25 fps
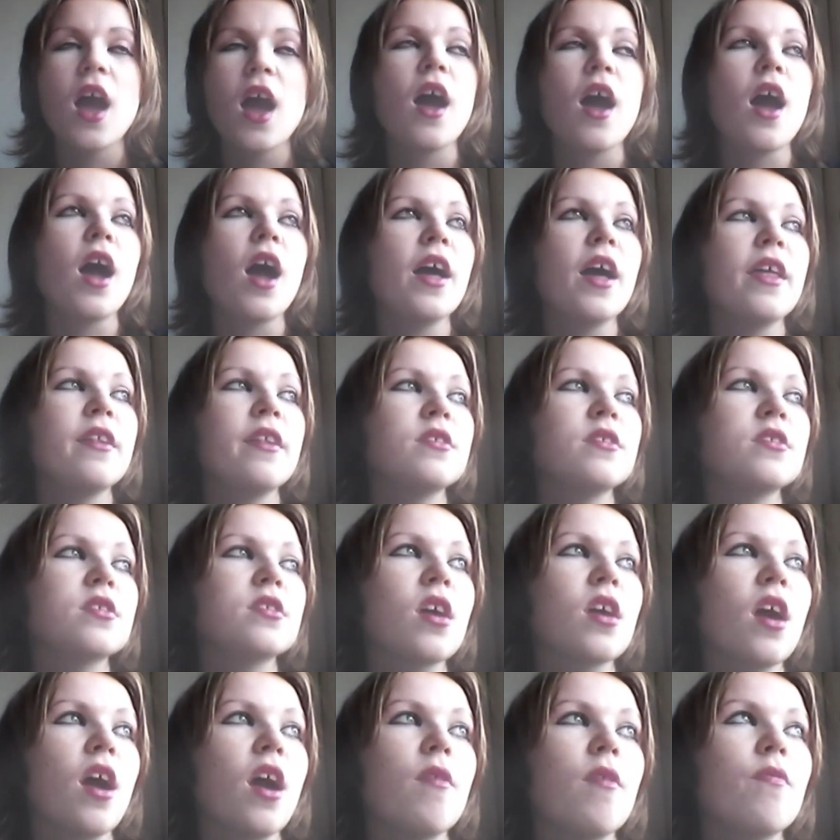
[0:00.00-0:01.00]
and
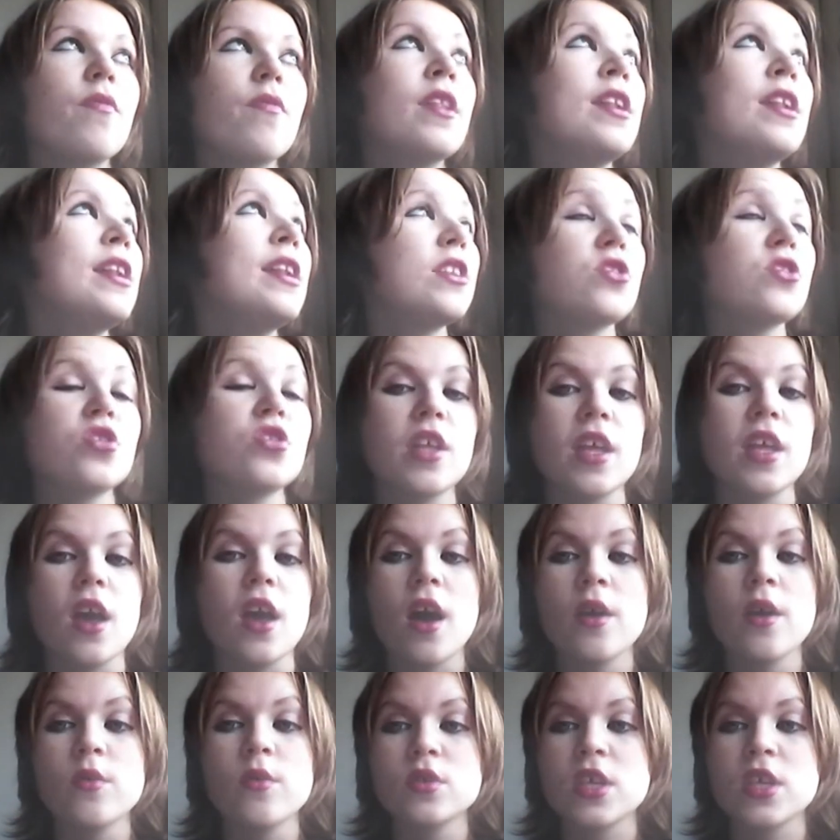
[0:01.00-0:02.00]
literally
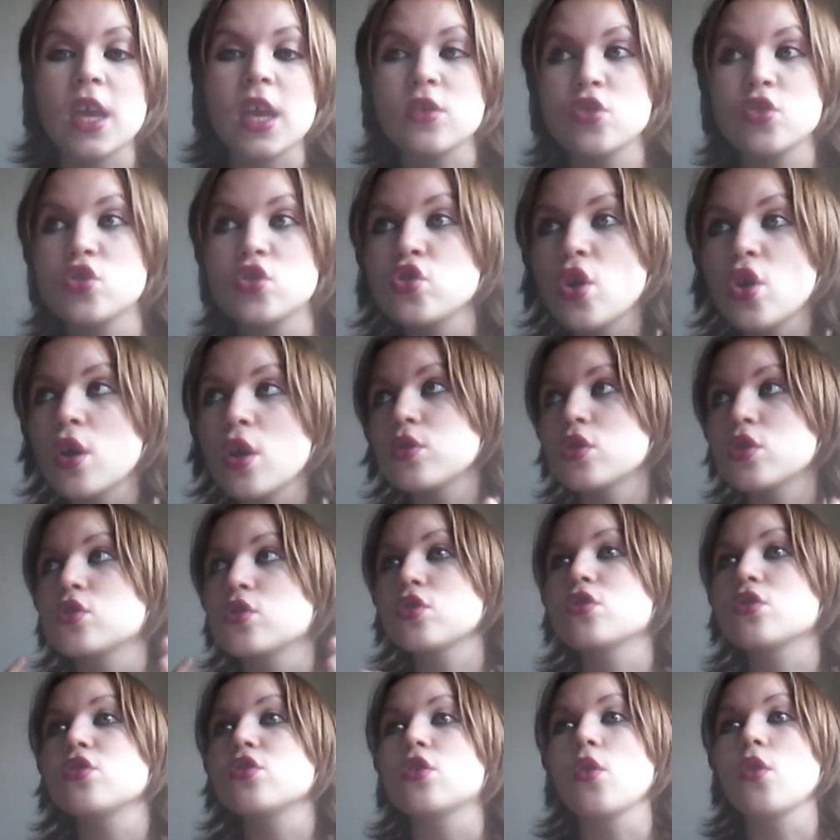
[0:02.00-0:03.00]
I was getting so
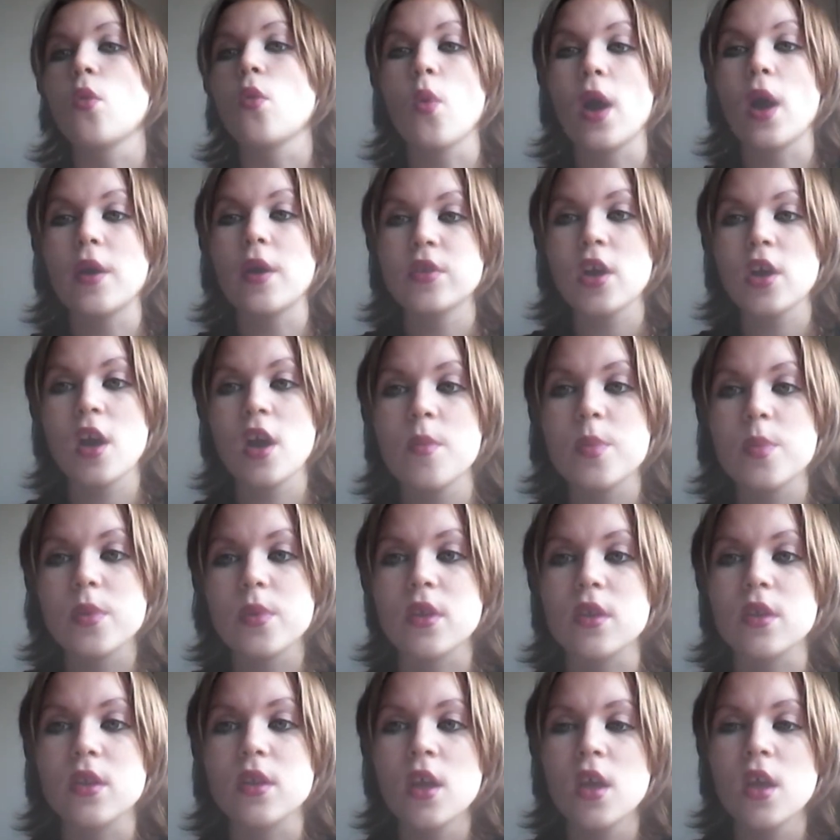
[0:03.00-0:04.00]
wound up
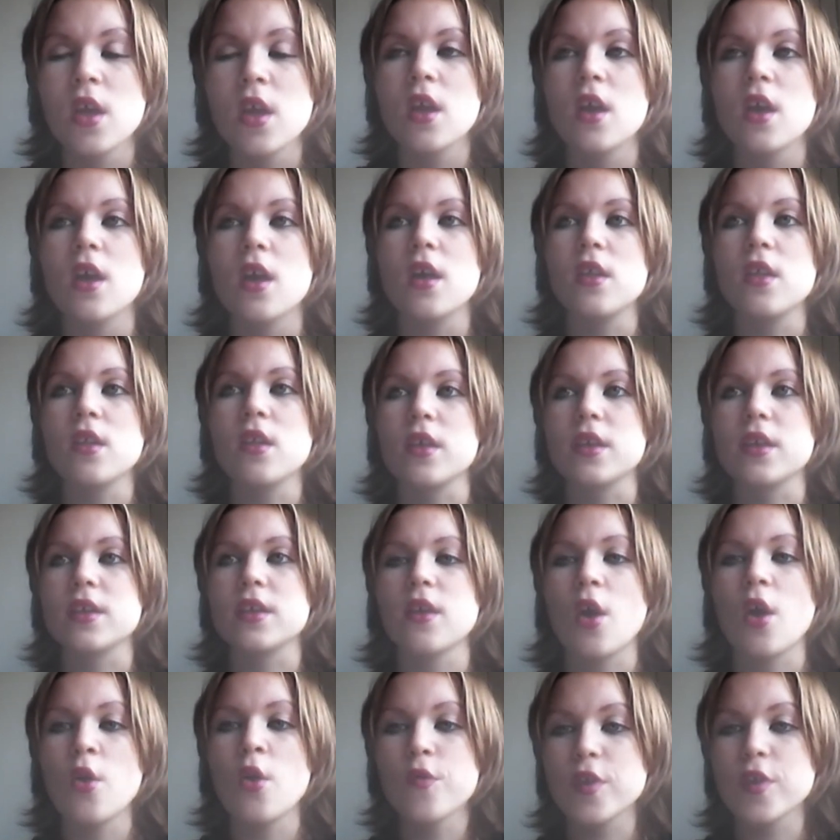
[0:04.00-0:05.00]
and
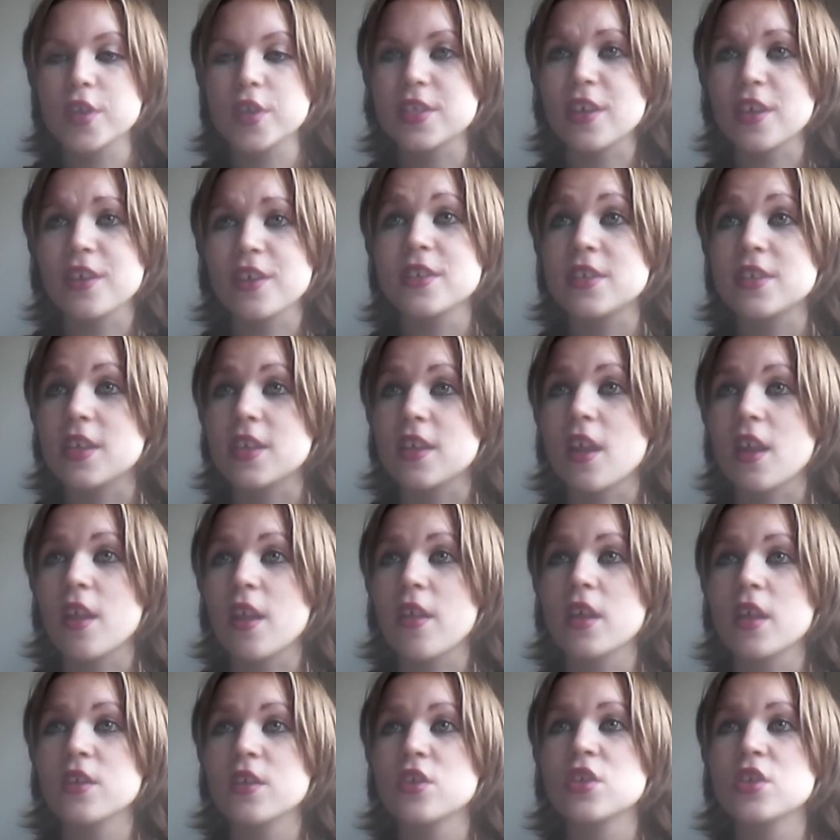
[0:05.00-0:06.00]
like overexcited, and
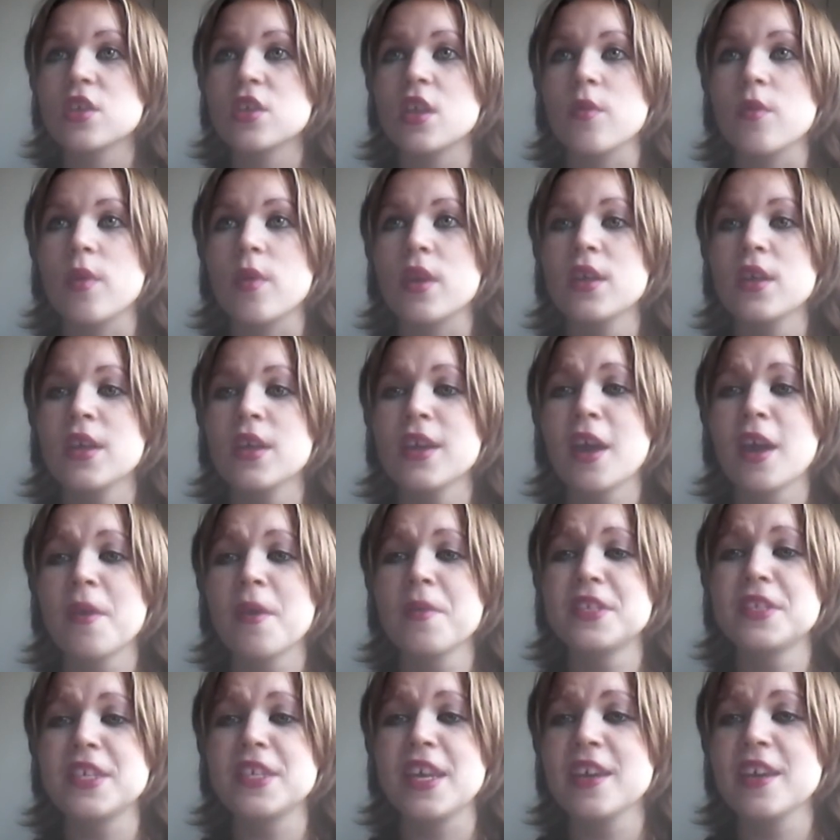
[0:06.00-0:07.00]
I just suddenly went, here come
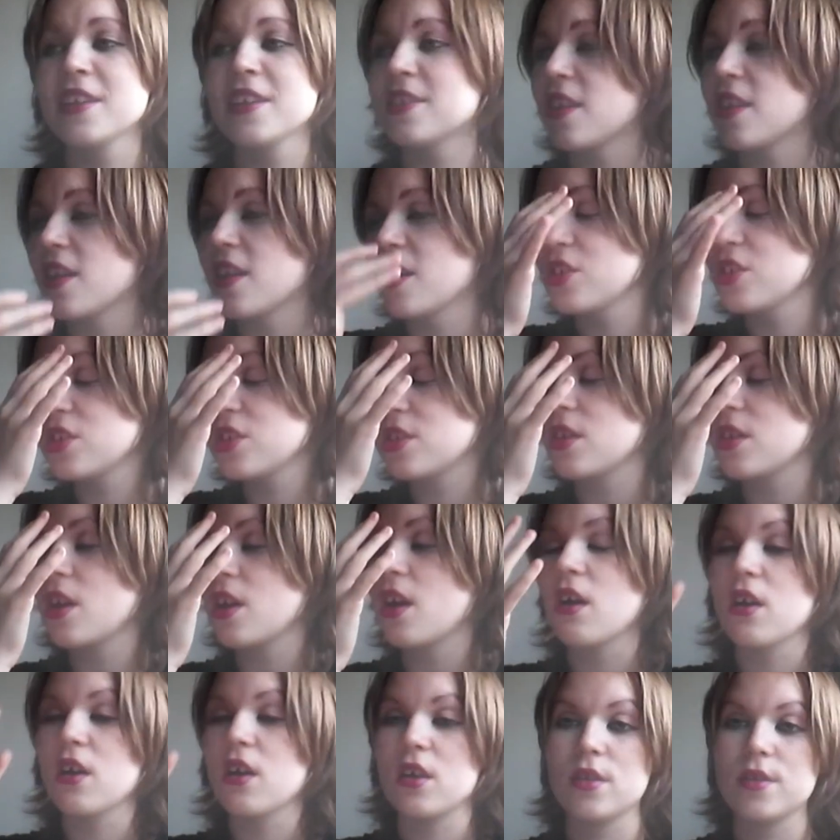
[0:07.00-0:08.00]
the tears, and I just
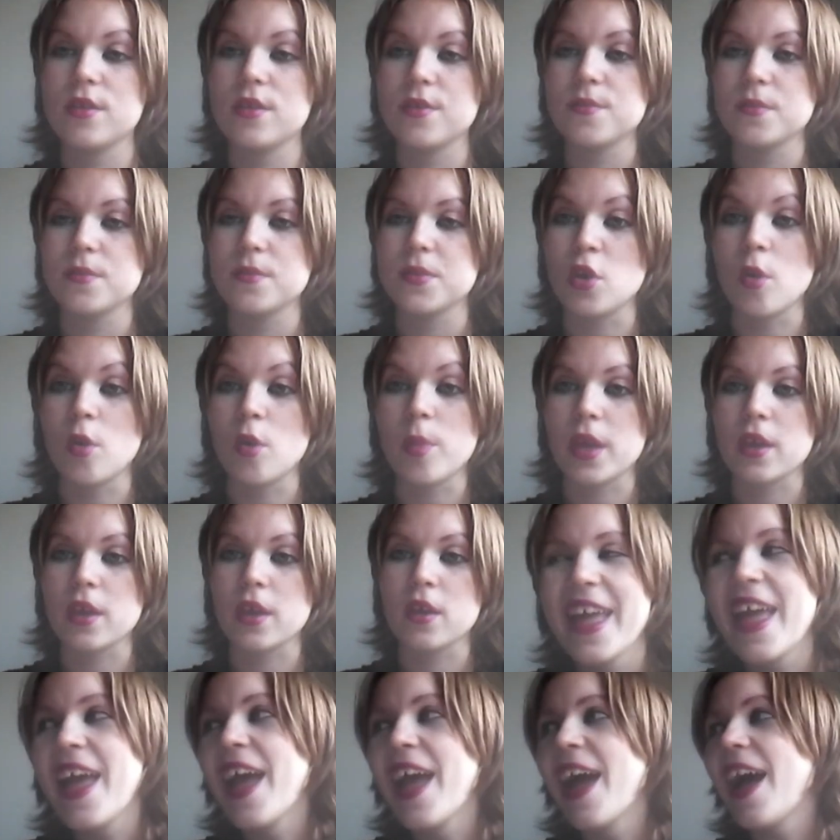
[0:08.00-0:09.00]

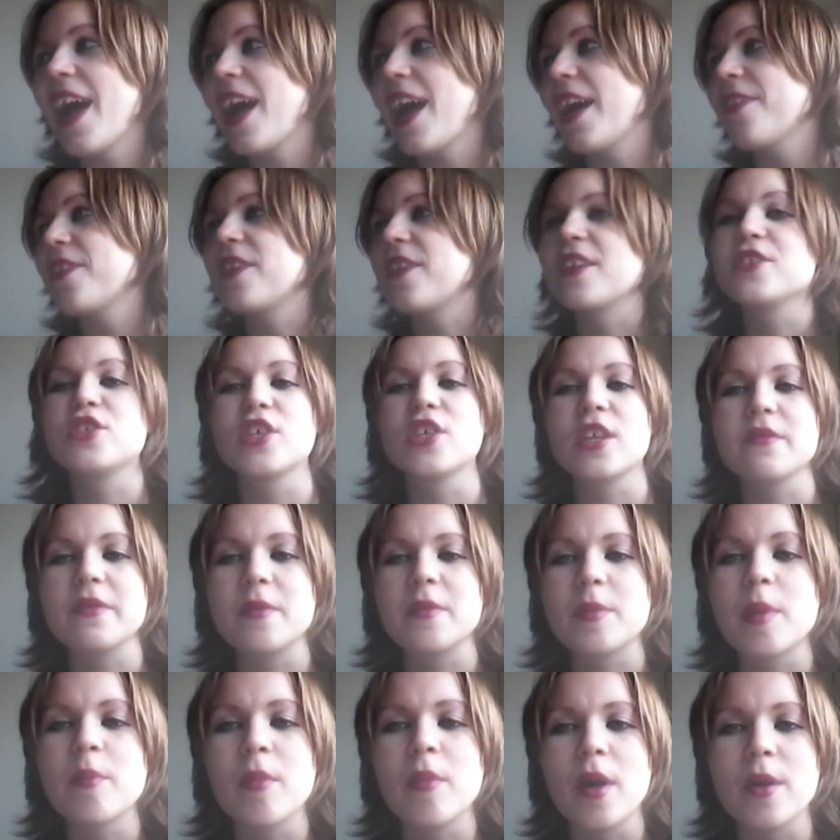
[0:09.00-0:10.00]
sobbing. And then I turned
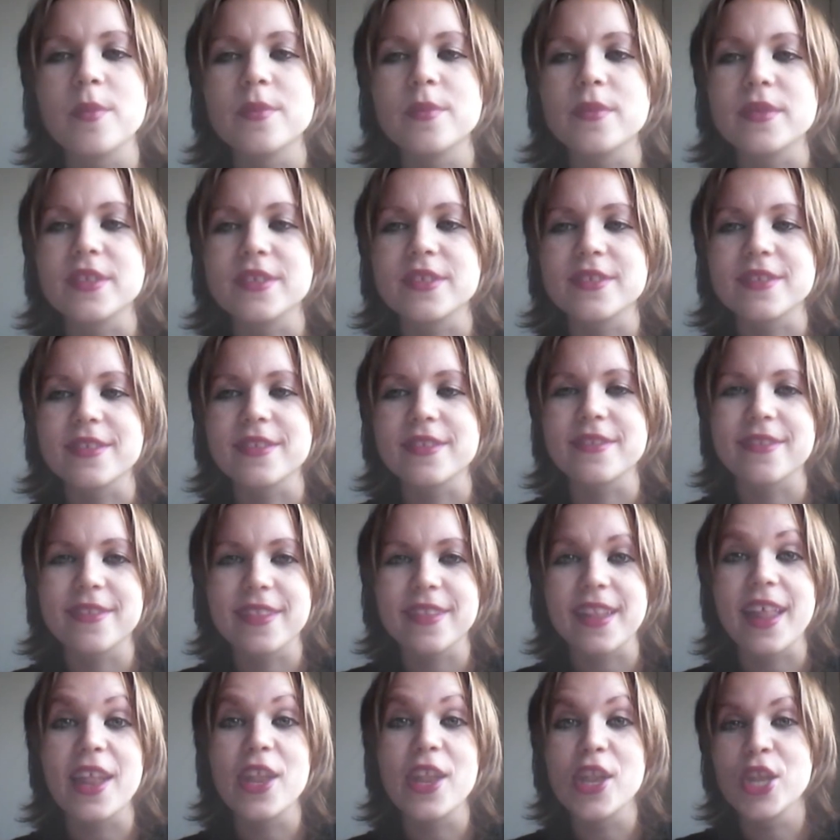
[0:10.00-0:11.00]
around, my mum is
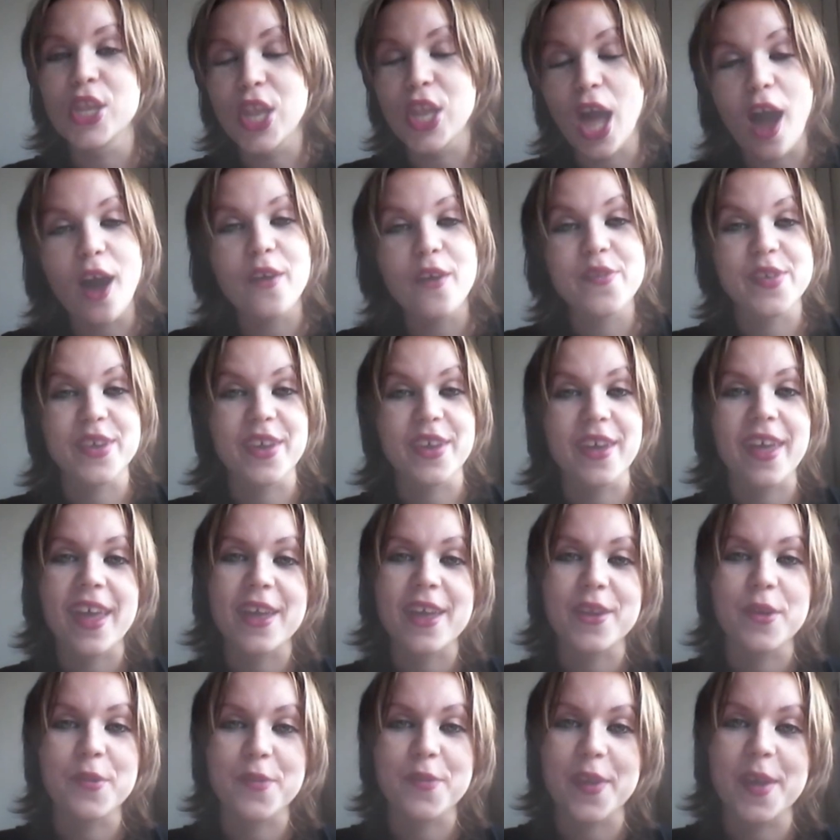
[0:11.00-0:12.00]
laughing her
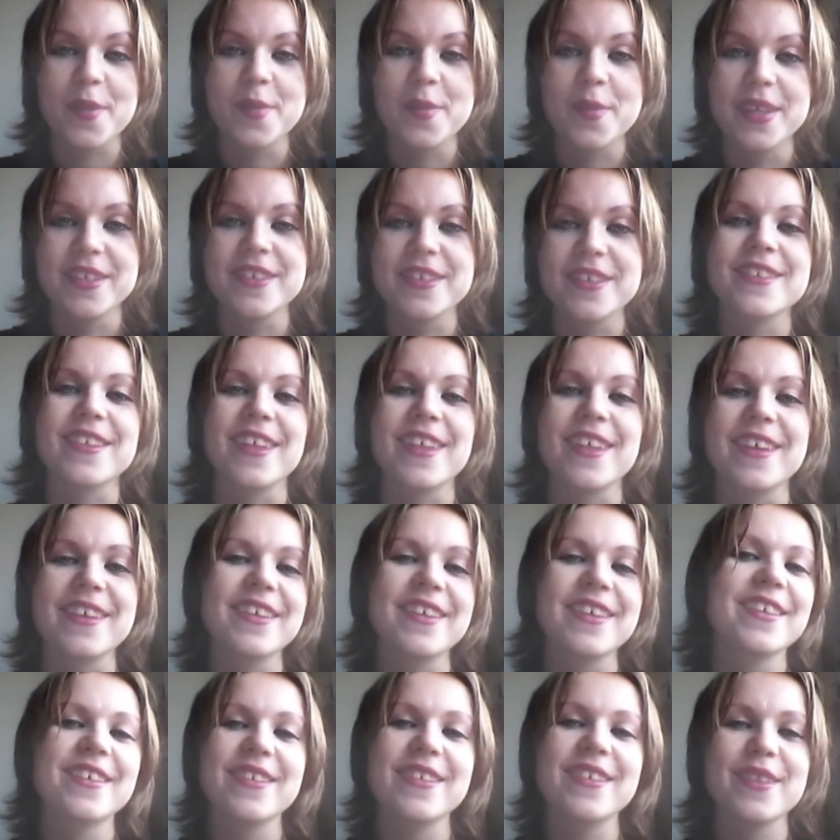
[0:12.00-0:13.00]
head off at me, just
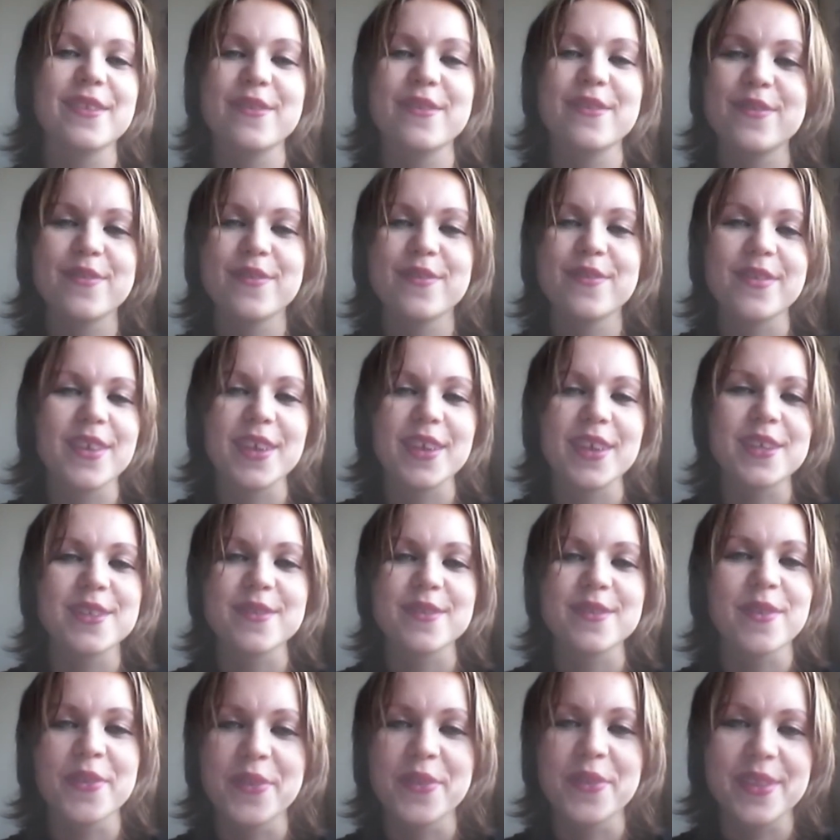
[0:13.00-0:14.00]
like, what the fuck
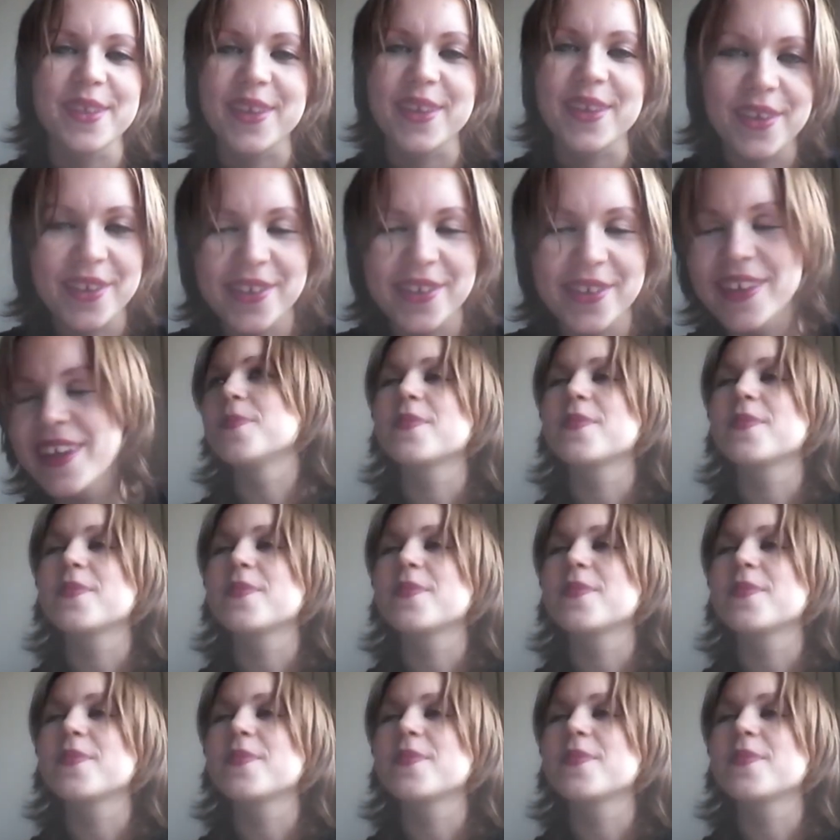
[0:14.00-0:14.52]
is wrong with you?